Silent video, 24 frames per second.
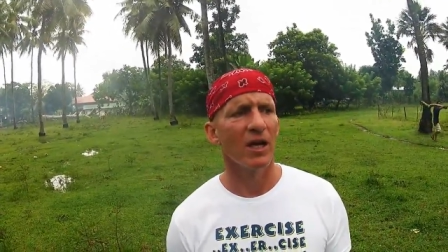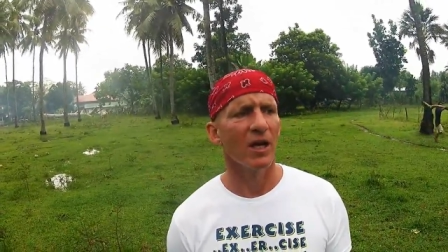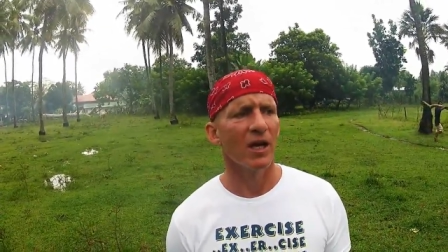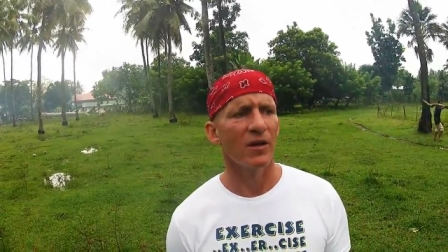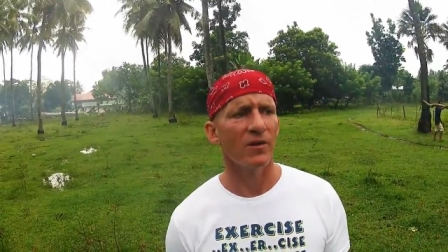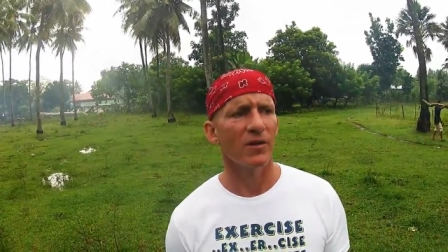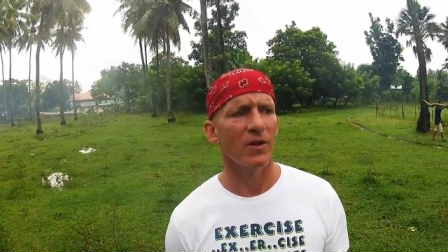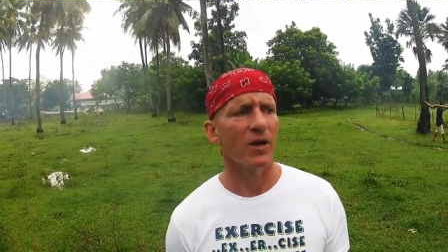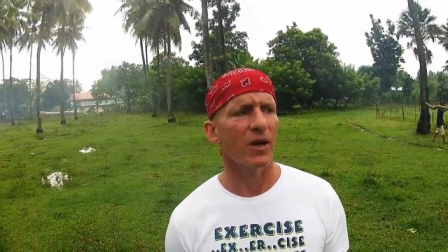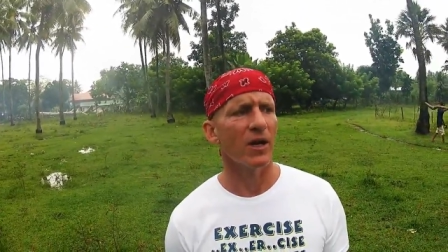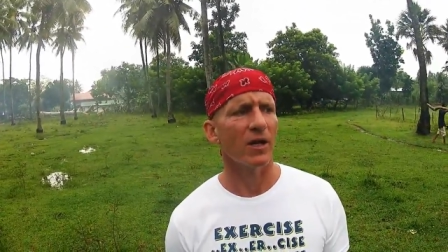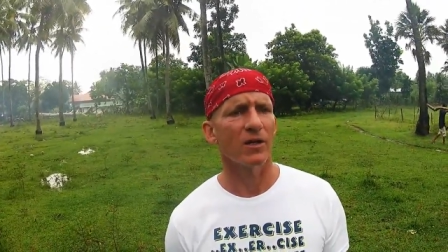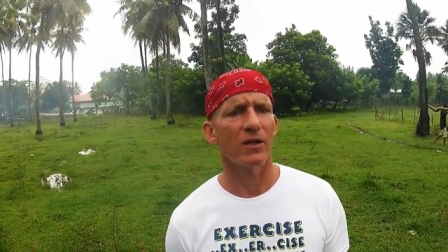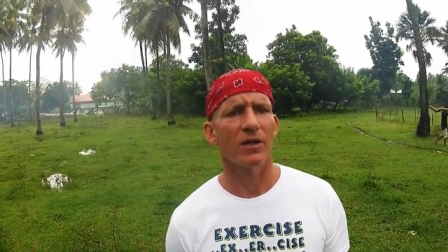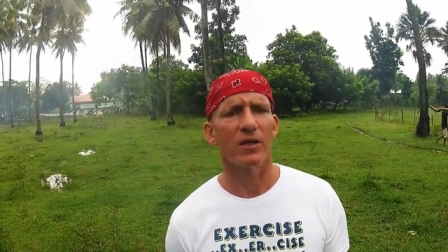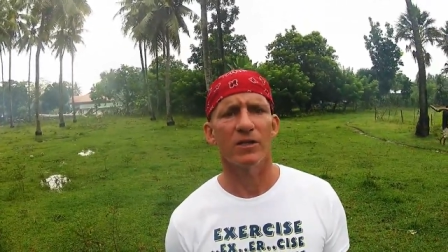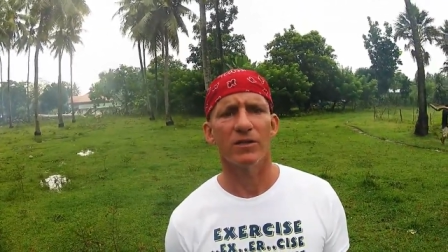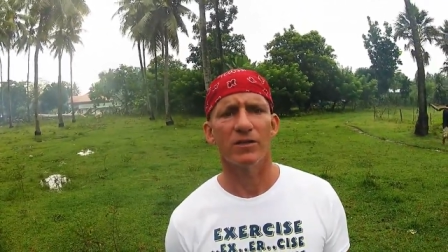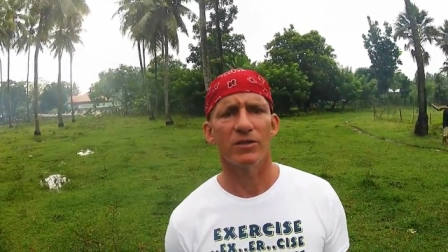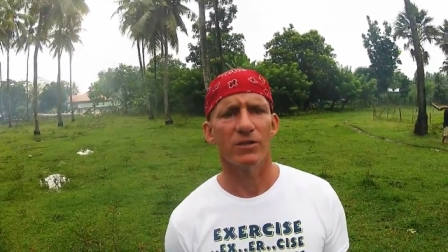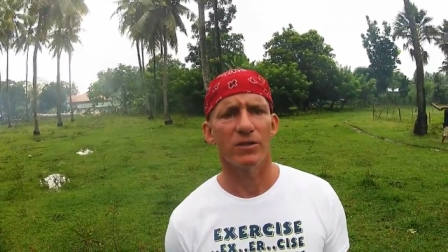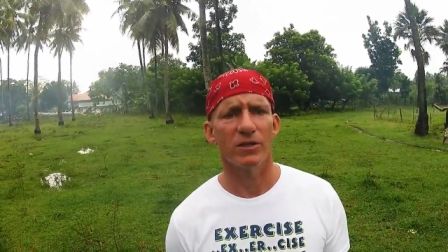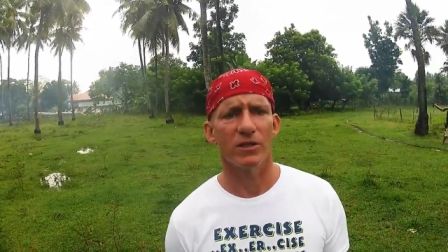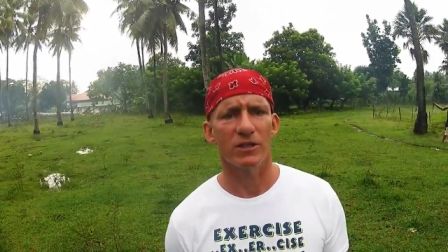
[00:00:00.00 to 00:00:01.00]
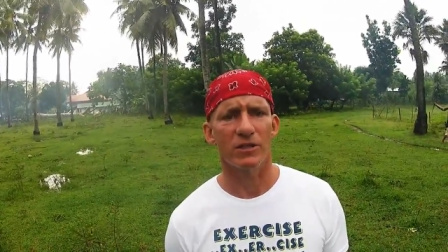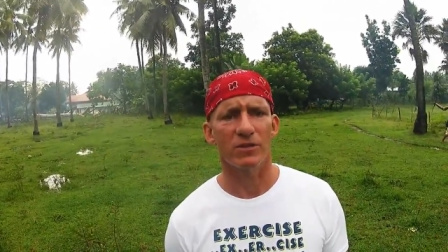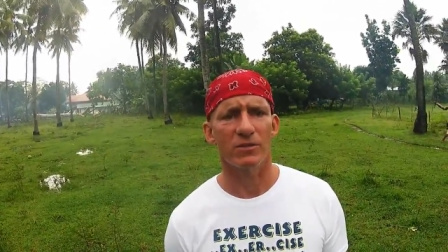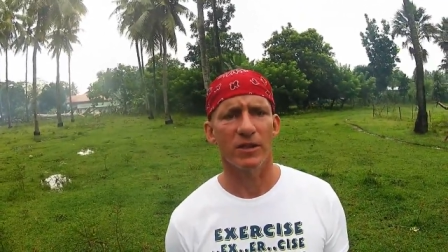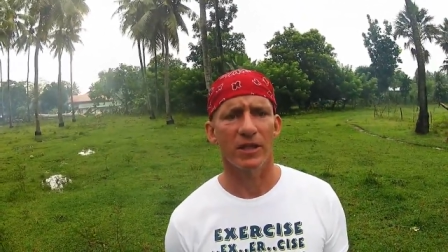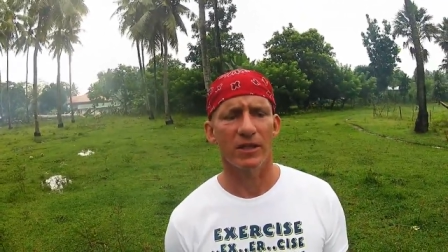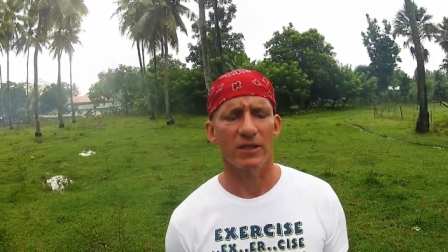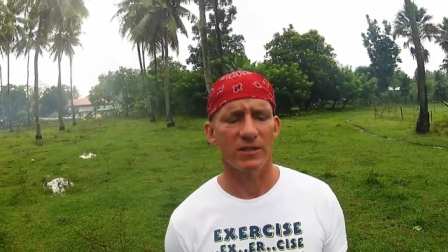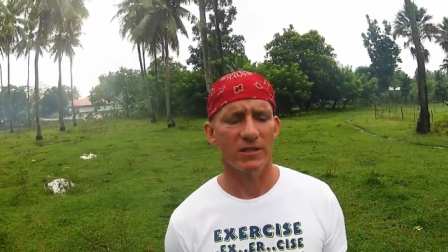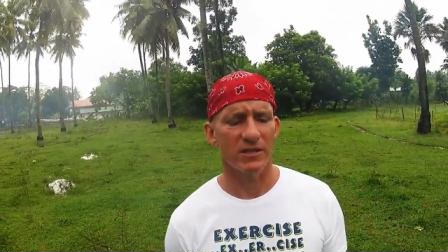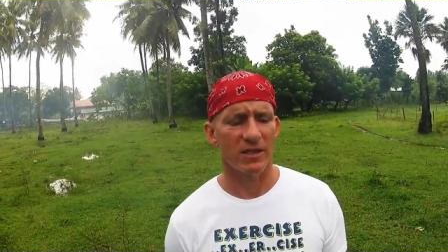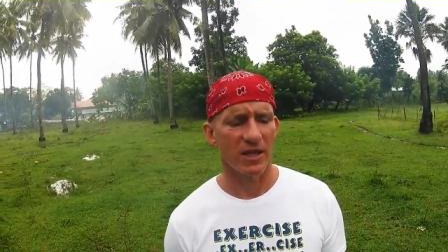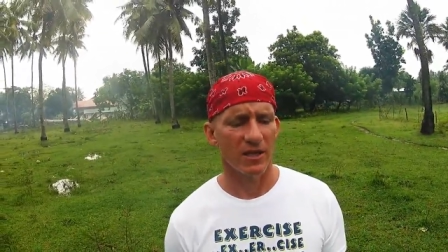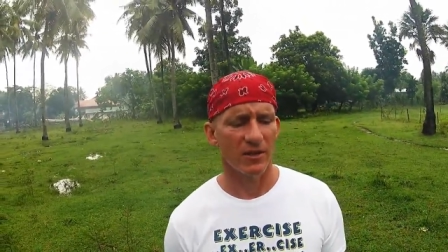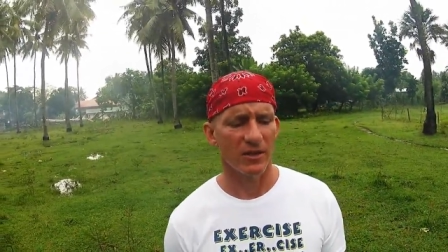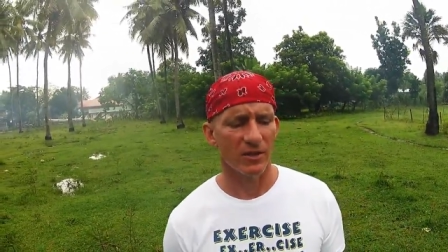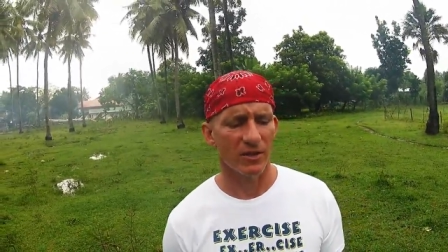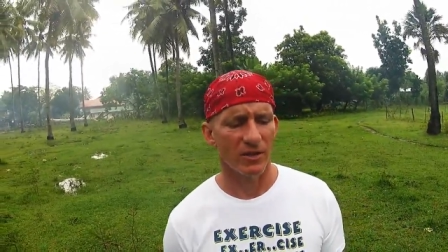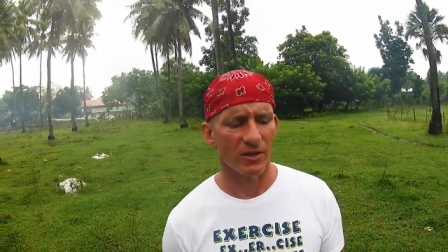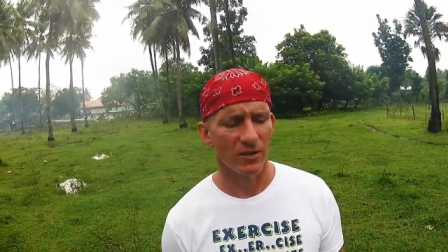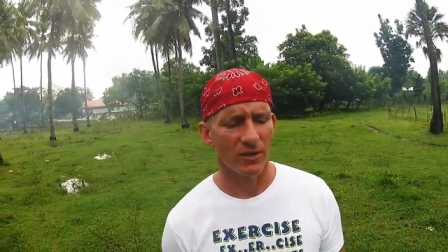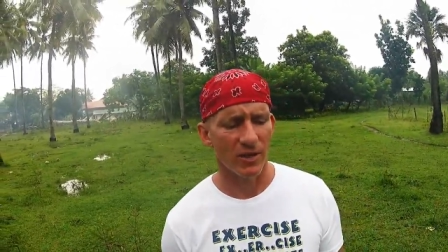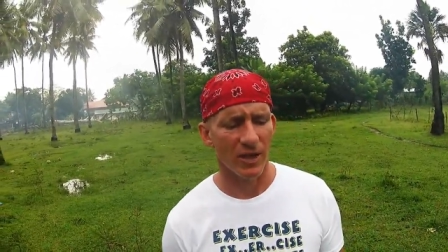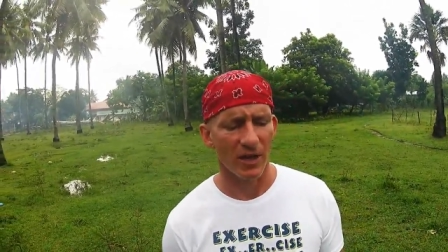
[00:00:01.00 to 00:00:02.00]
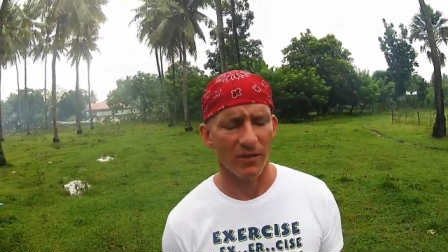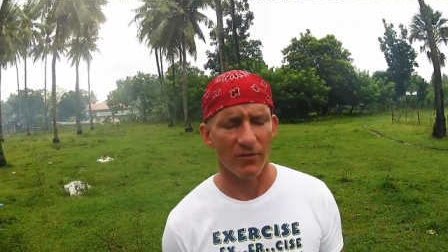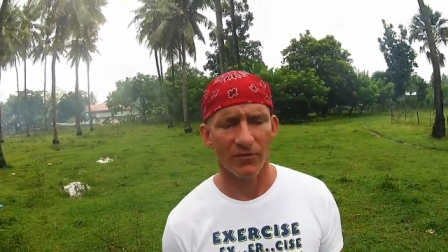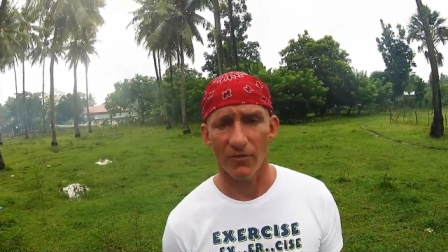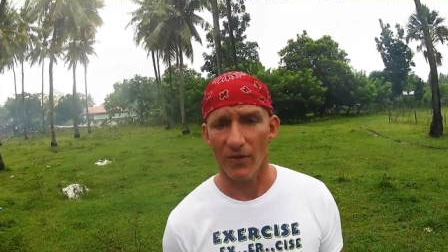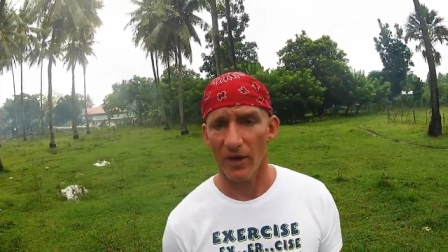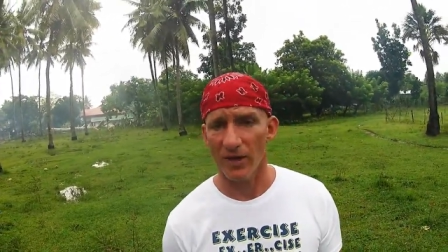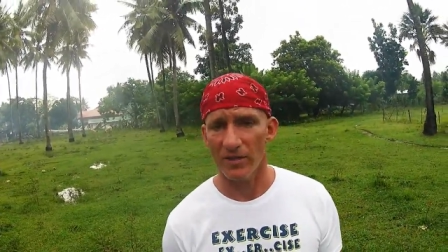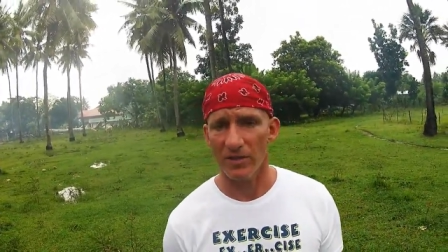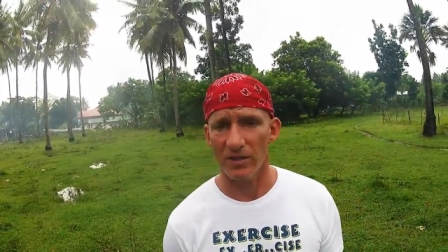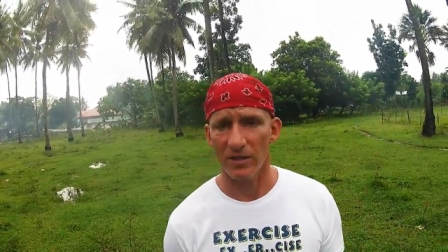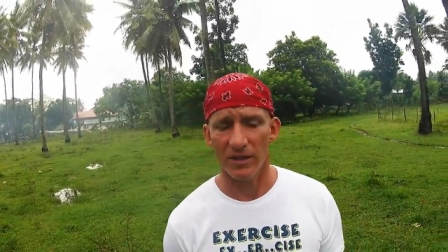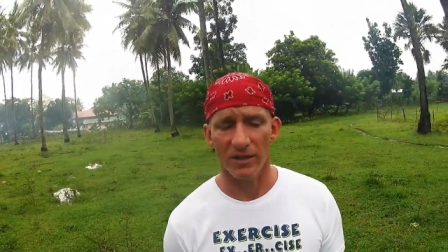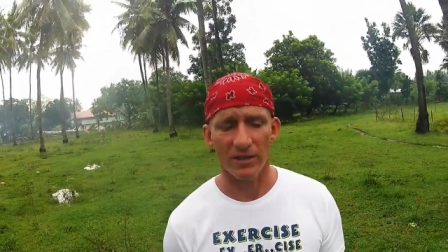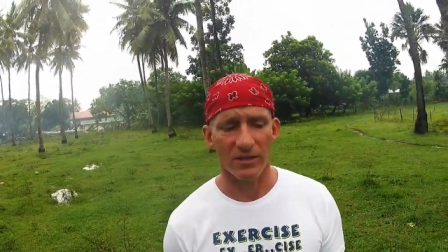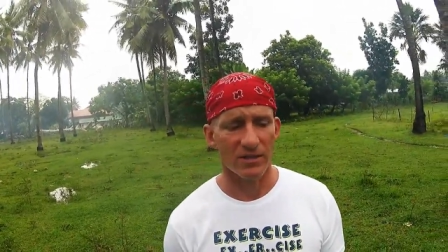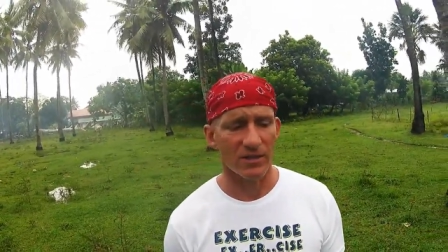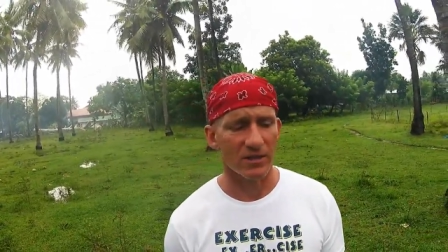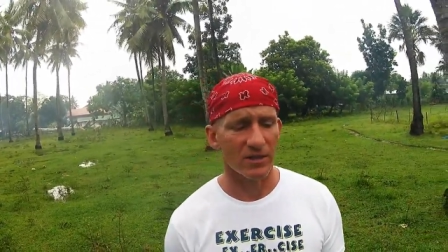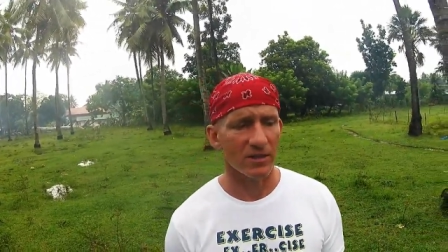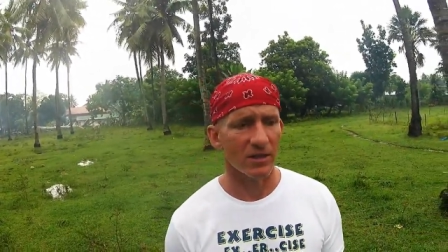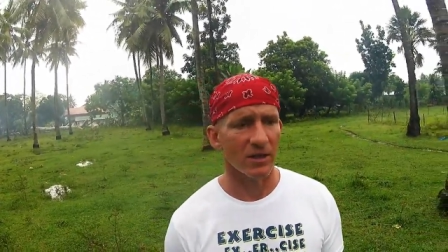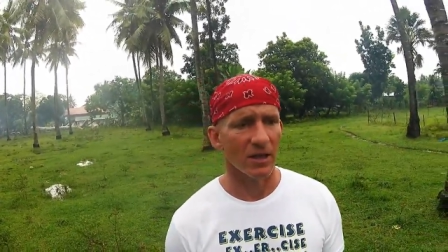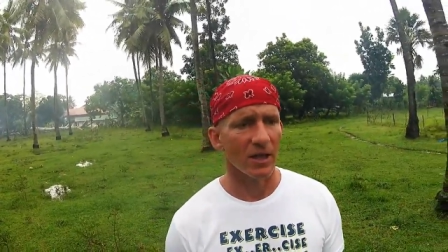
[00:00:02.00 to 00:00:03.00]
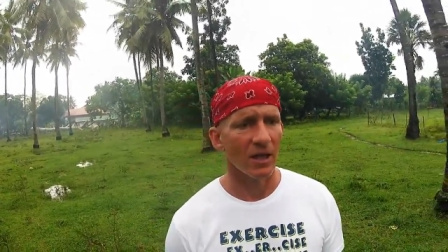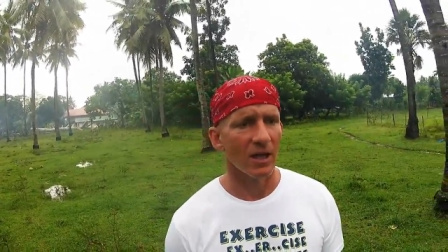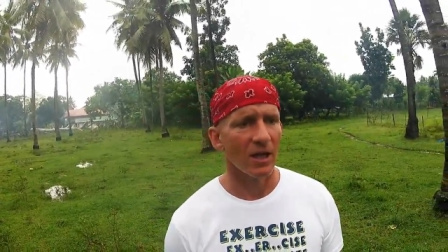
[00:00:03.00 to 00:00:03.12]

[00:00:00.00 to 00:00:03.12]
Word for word: and they're not looking to ex- extend their uh, friends lists.